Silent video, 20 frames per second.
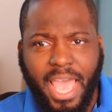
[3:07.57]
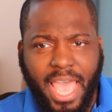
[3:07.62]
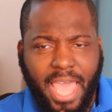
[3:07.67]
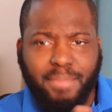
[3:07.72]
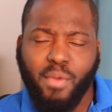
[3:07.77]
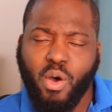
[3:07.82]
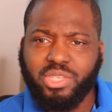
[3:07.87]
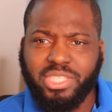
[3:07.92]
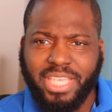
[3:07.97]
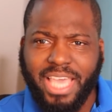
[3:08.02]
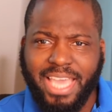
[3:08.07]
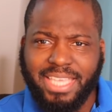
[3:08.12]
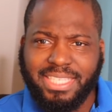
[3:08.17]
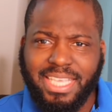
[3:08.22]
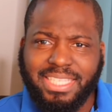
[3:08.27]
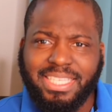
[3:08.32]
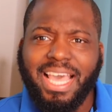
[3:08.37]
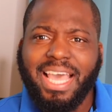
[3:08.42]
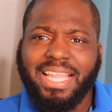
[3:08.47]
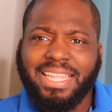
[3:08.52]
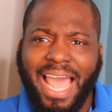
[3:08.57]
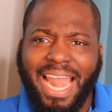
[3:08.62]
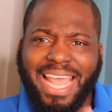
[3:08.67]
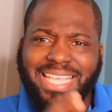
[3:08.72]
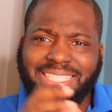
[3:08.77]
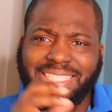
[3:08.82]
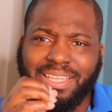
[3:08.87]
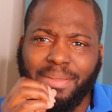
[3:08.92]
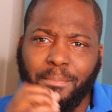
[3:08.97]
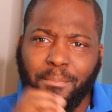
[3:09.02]
in most cases, that
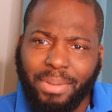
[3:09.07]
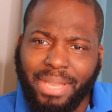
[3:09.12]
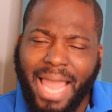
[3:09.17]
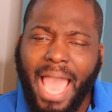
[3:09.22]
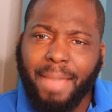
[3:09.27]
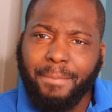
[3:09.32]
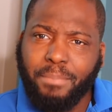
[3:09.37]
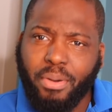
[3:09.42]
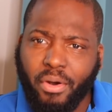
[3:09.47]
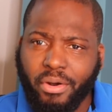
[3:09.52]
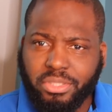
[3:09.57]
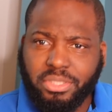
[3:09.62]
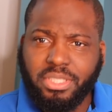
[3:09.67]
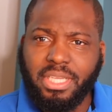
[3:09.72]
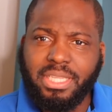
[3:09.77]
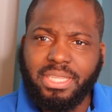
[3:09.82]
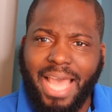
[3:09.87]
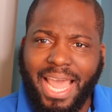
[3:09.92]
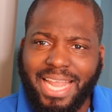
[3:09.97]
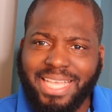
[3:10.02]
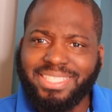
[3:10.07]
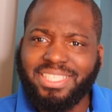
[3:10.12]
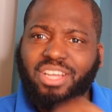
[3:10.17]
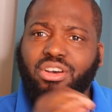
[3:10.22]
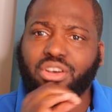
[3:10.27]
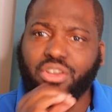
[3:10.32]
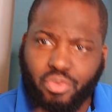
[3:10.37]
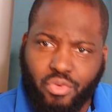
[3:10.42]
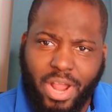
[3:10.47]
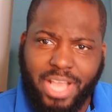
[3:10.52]
it's the black person that is
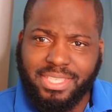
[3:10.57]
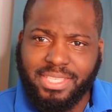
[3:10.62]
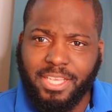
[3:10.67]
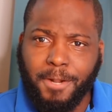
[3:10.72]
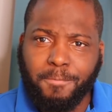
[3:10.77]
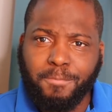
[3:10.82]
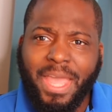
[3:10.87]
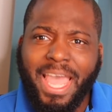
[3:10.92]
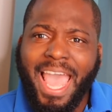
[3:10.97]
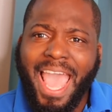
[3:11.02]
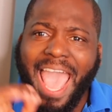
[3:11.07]
the aggressor.